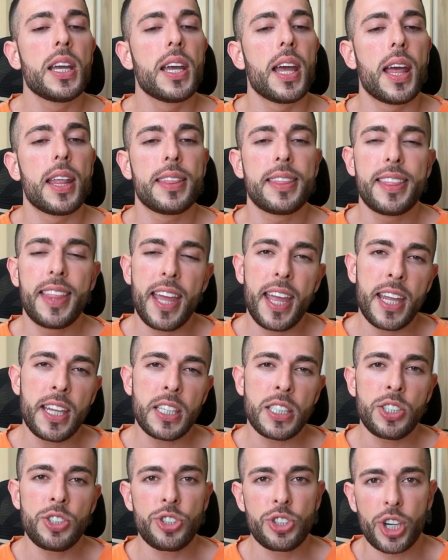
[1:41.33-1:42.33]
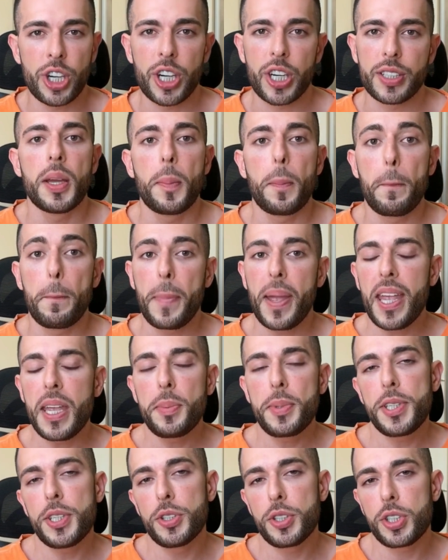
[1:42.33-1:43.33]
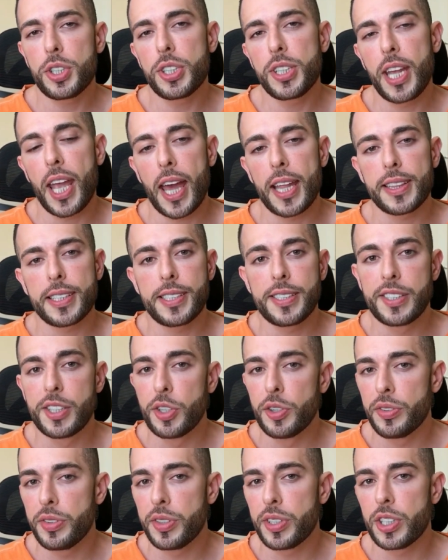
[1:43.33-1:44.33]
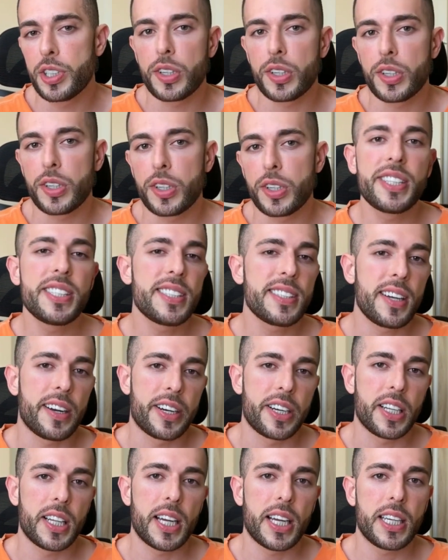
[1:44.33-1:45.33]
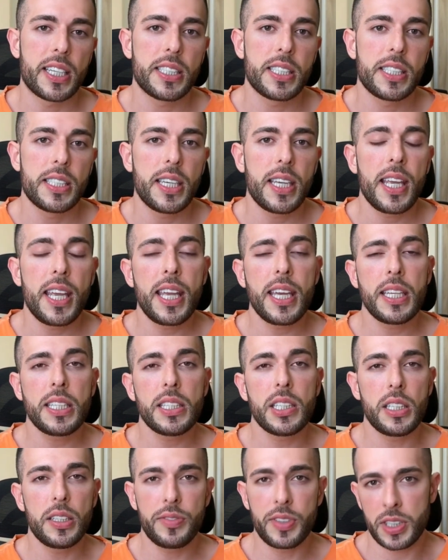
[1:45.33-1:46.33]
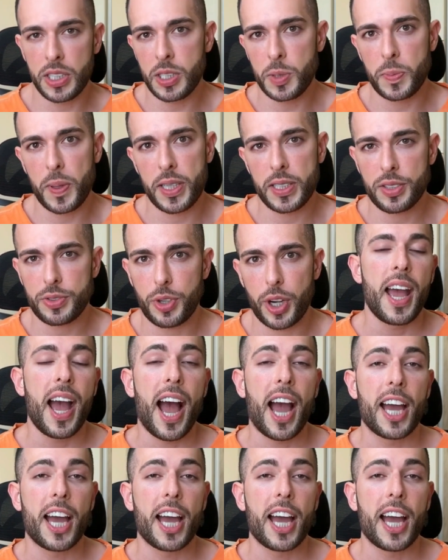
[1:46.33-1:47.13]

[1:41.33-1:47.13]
And then, sure, maybe you could get the silver or the starlight and even the space gray.